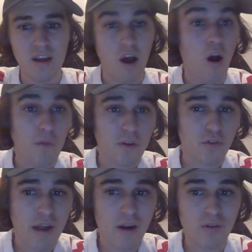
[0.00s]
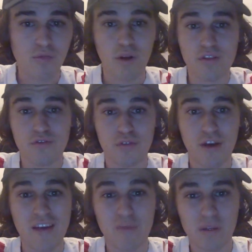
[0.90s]
On the ground, rushed for
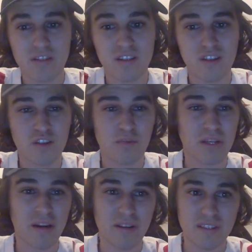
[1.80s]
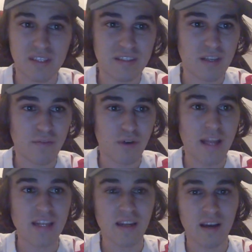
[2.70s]
5.6 yards per carry, 16 for
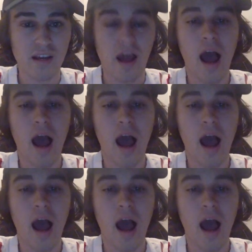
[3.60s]
89.